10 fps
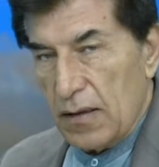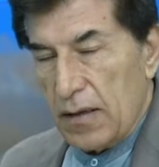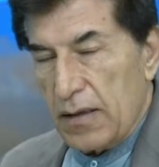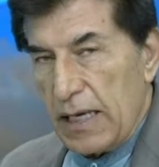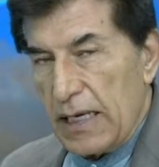
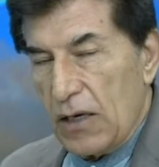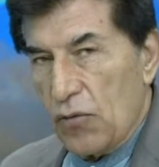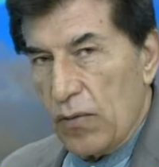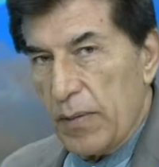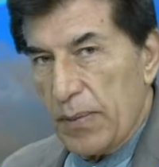that a
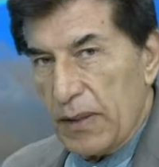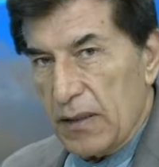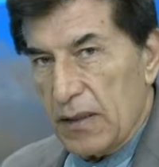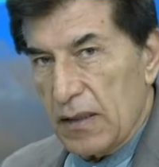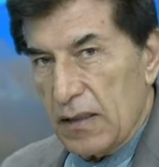weapon,
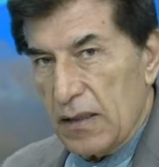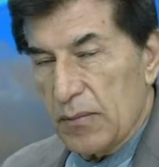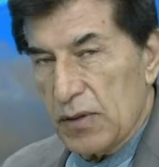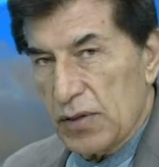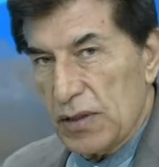a
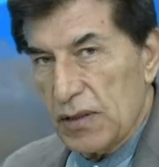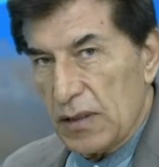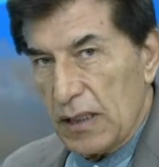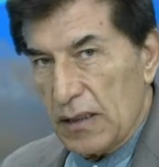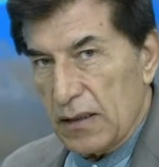machine
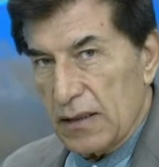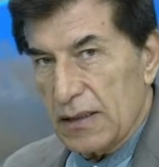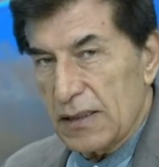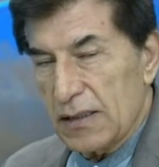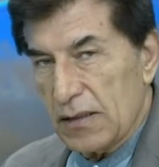gun
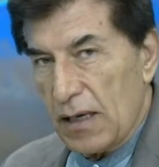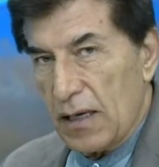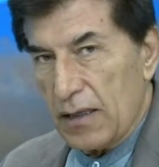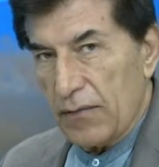designed